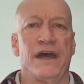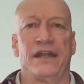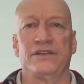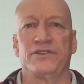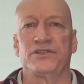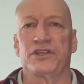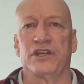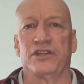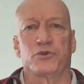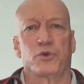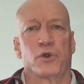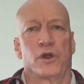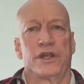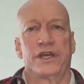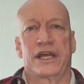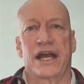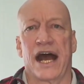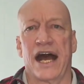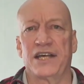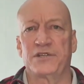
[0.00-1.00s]
that it's
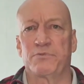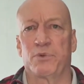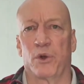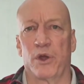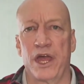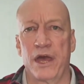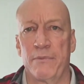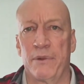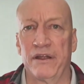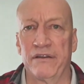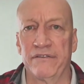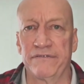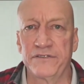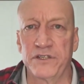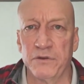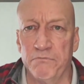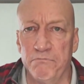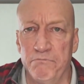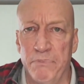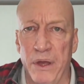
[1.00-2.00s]
really cost
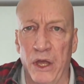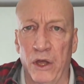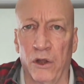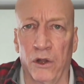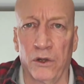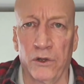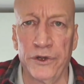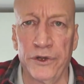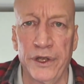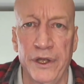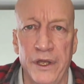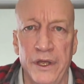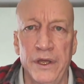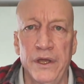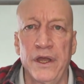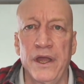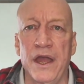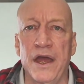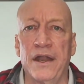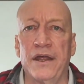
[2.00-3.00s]
prohibitive to build
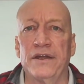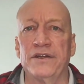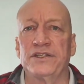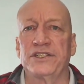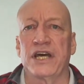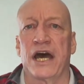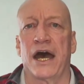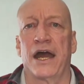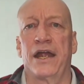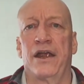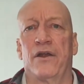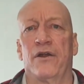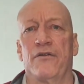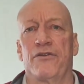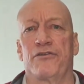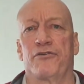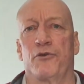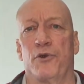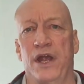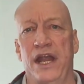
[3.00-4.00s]
an
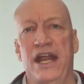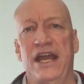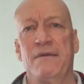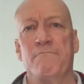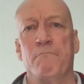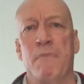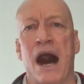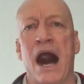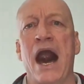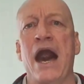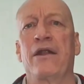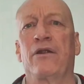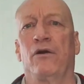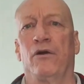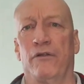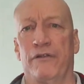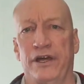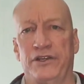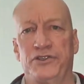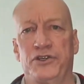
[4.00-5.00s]
entire 3D
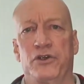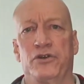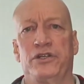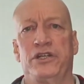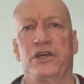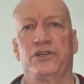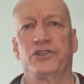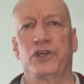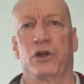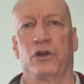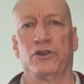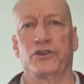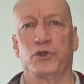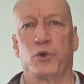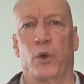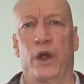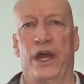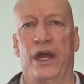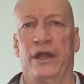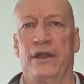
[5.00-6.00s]
model that's your digital
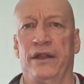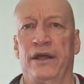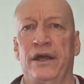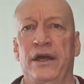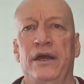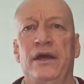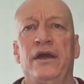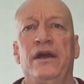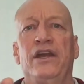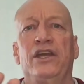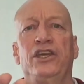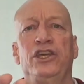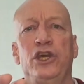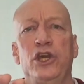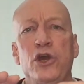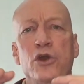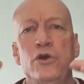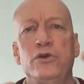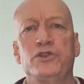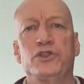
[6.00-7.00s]
twin.
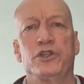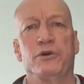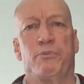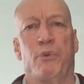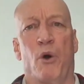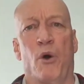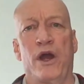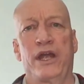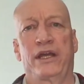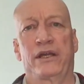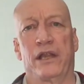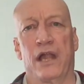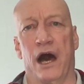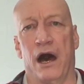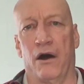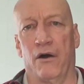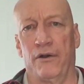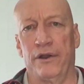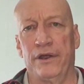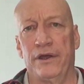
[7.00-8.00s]
Use the point
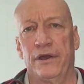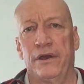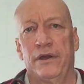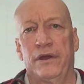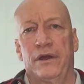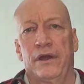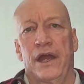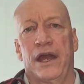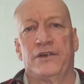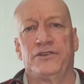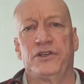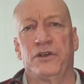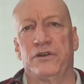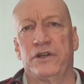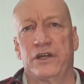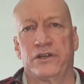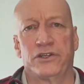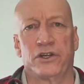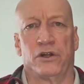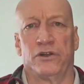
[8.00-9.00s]
cloud as
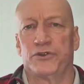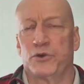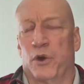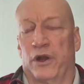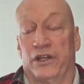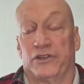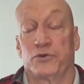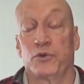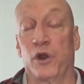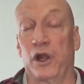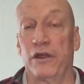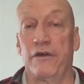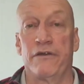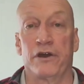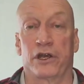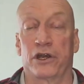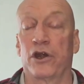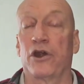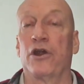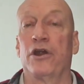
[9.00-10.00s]
your digital twin. It's
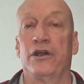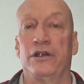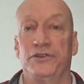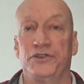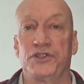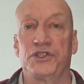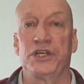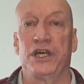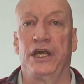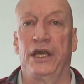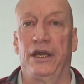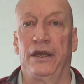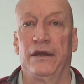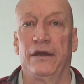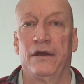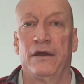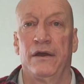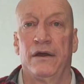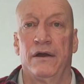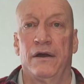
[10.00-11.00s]
really the
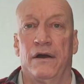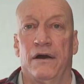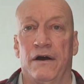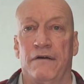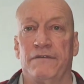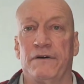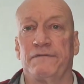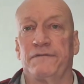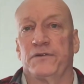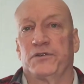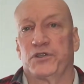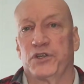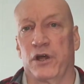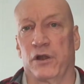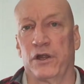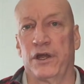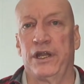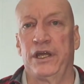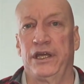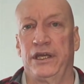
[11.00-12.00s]
currency of a
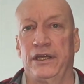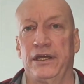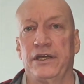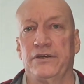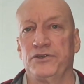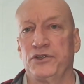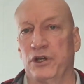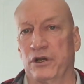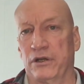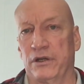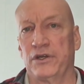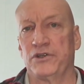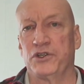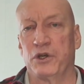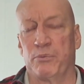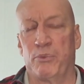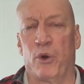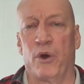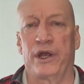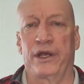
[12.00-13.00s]
facility is
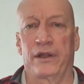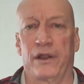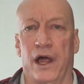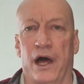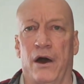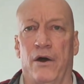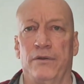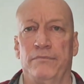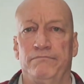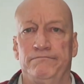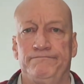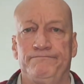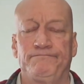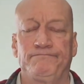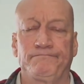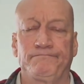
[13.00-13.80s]
your point cloud.